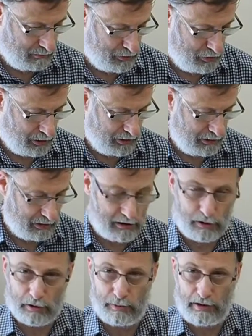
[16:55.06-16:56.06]
China, this
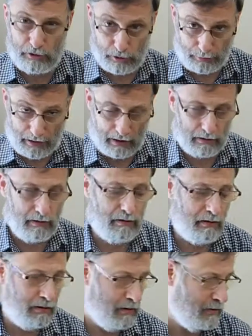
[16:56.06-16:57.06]
one's made in Japan,
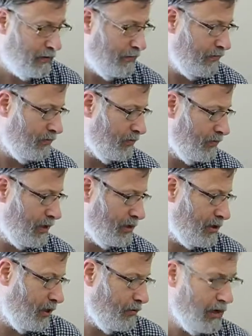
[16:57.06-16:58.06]
they
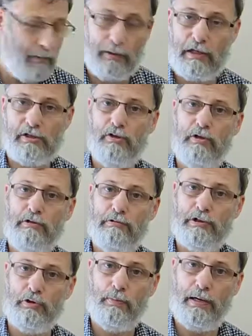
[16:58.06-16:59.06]
say, oh yeah, but that's not the
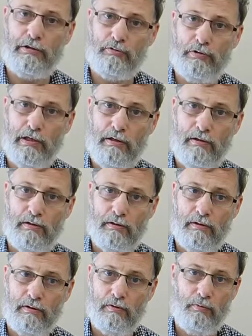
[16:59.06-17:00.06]
original battery.
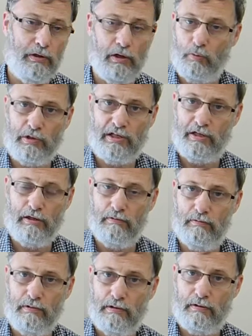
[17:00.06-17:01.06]
We don't want to know.
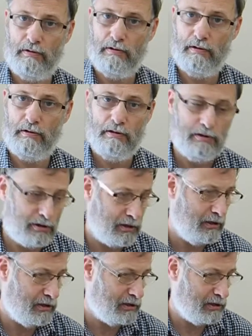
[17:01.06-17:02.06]
So
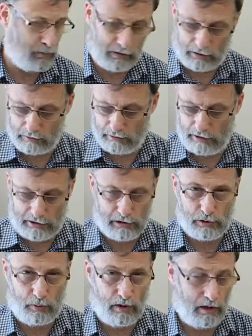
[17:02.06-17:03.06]
this is one of the
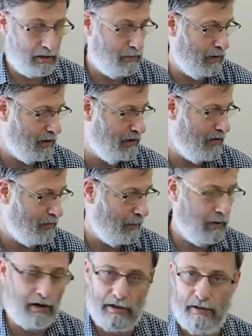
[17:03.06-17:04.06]
reasons why I never
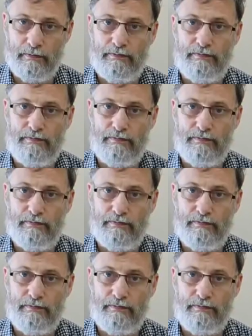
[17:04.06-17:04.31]
buy